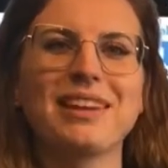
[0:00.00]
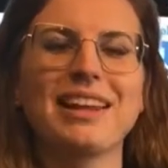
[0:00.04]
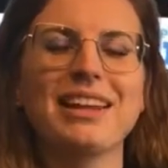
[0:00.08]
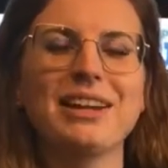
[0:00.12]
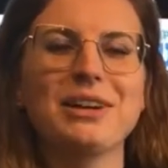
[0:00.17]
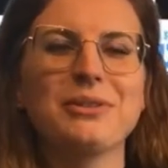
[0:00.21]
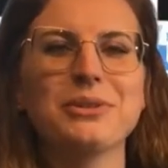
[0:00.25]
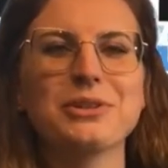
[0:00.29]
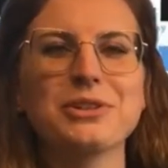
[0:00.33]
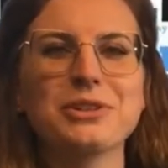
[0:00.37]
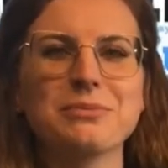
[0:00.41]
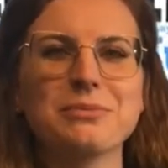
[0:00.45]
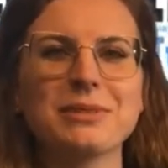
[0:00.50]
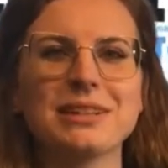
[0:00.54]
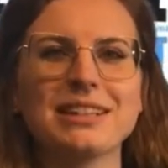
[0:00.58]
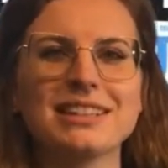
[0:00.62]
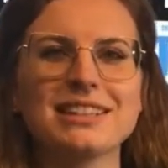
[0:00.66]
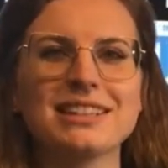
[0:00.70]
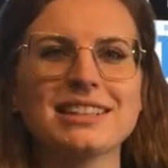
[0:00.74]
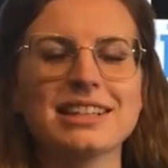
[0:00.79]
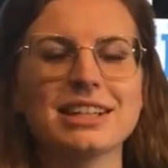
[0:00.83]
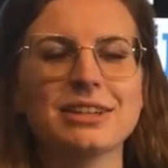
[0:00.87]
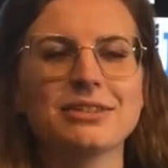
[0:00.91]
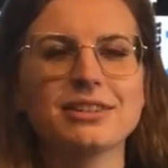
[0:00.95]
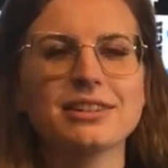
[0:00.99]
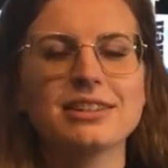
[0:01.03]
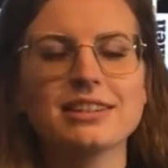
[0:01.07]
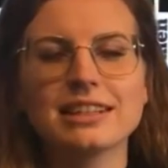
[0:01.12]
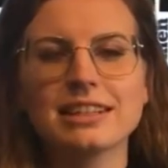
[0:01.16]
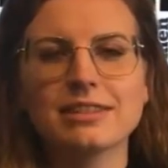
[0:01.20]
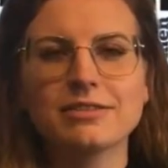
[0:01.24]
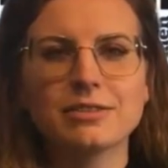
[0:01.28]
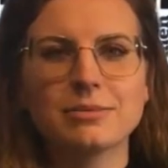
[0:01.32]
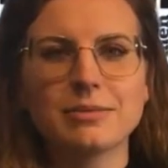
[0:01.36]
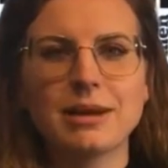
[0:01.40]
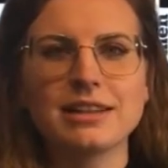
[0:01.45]
which means he
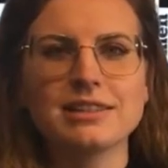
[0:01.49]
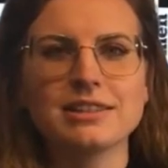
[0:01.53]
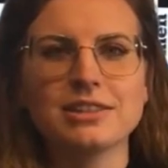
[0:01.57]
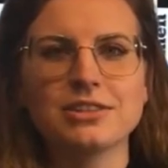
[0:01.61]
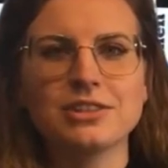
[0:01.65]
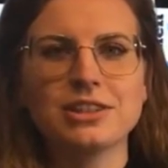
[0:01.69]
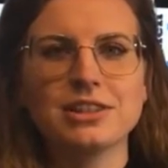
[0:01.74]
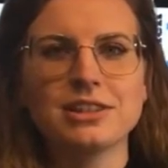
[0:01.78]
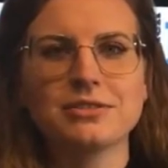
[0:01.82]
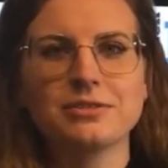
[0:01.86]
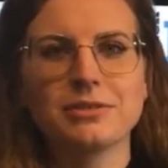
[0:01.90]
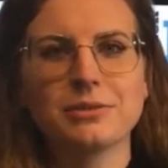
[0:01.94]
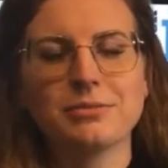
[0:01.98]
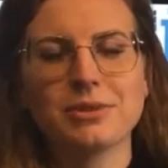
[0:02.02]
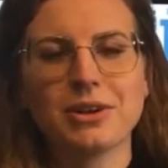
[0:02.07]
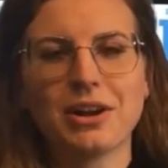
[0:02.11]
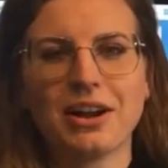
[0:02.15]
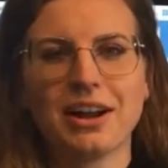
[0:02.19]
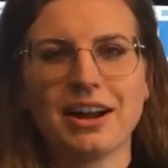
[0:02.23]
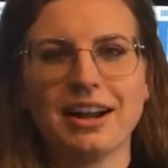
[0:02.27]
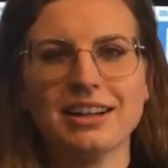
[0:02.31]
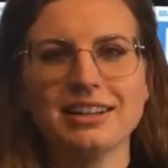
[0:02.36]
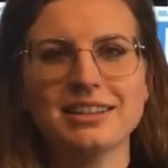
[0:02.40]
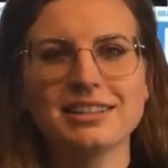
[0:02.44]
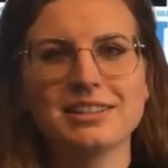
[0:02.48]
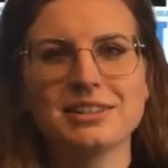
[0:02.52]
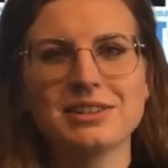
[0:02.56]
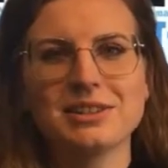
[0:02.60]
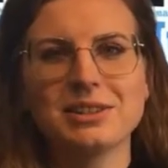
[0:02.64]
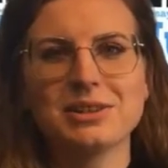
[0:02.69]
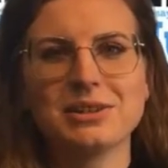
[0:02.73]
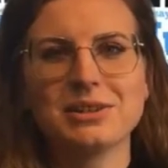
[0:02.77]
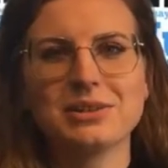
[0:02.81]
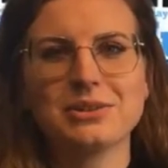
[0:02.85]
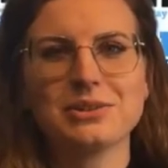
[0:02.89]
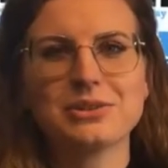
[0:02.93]
received messages from God
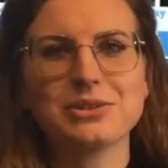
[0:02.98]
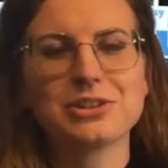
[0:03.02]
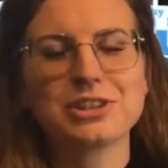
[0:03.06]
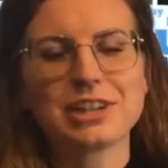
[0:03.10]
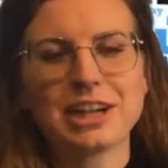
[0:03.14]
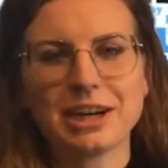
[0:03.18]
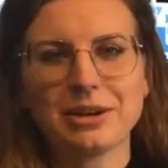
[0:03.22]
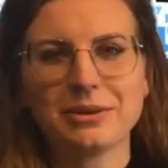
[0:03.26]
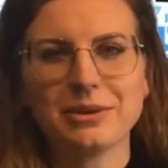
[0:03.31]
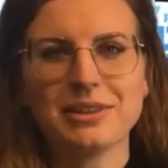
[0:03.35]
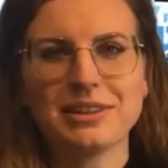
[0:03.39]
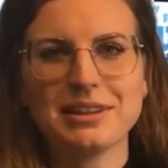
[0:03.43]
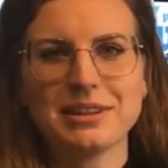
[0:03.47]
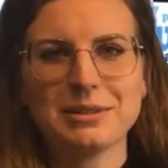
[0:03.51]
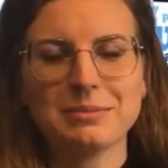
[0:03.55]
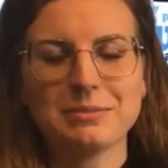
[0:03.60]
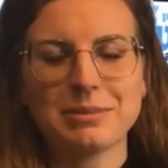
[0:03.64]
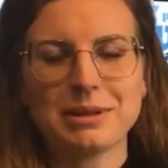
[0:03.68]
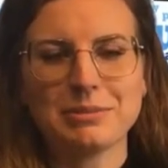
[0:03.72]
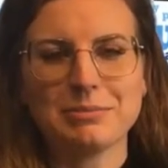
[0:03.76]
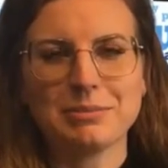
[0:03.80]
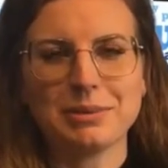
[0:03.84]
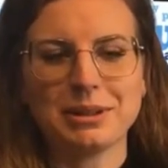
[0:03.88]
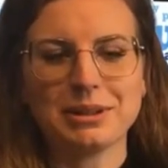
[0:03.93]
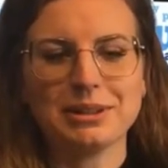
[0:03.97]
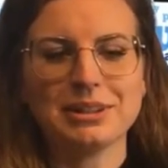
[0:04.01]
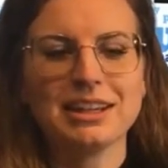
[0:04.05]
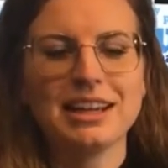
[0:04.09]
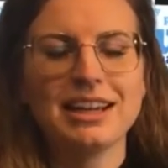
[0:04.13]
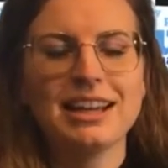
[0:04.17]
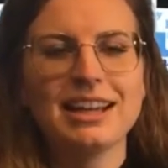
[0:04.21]
to share with his people.